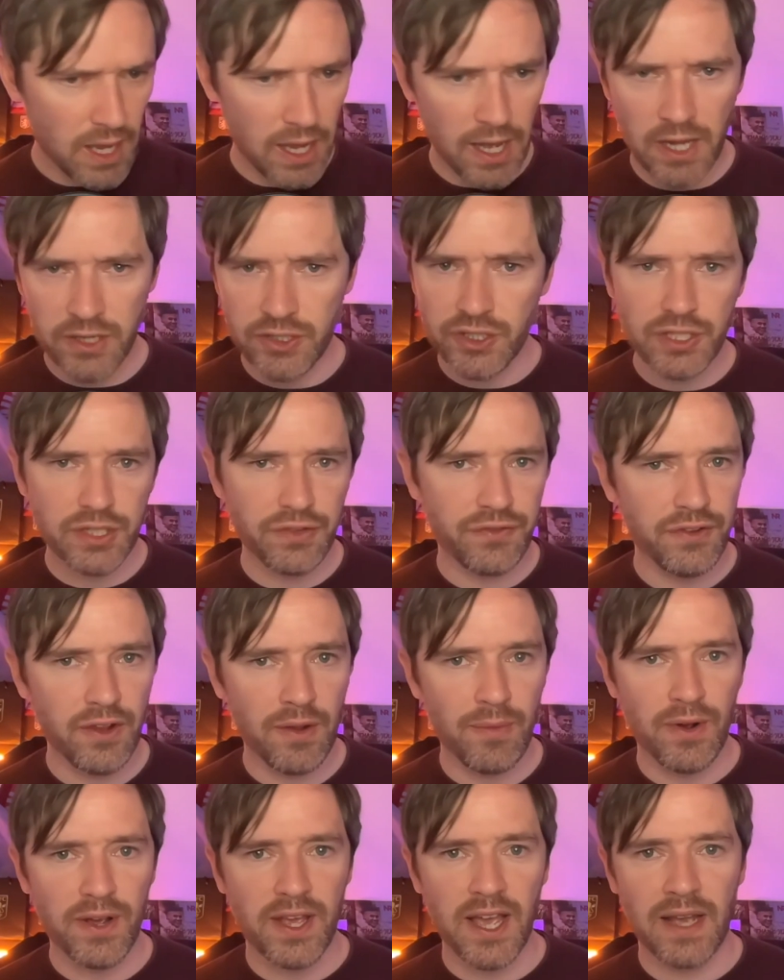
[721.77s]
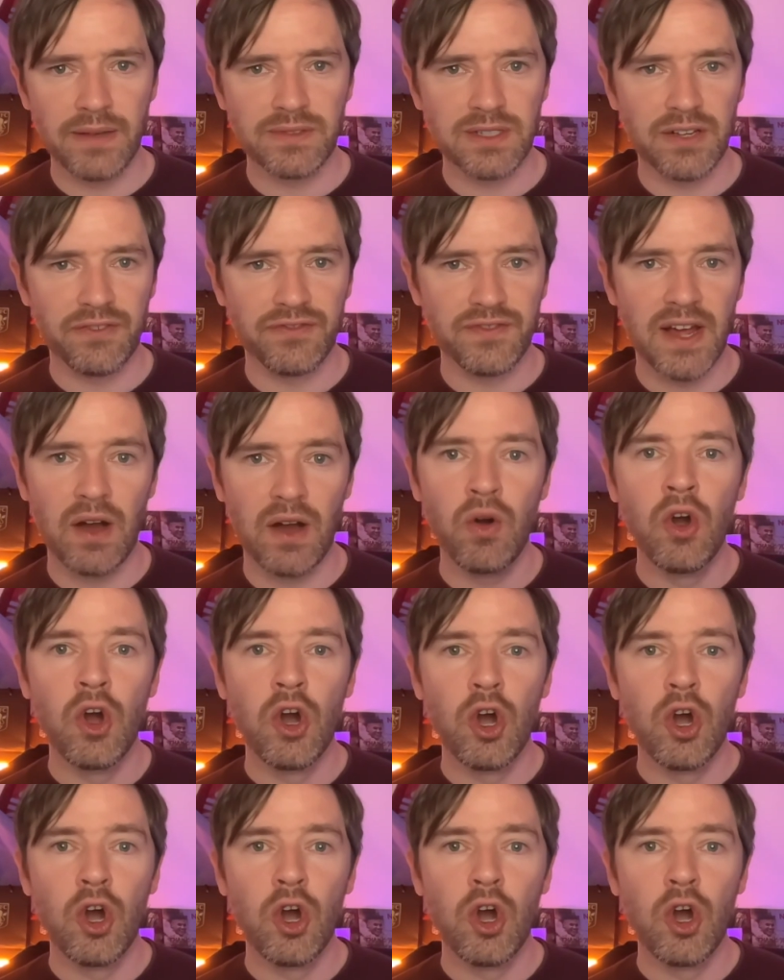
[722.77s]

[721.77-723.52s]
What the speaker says: Just a few more games left now.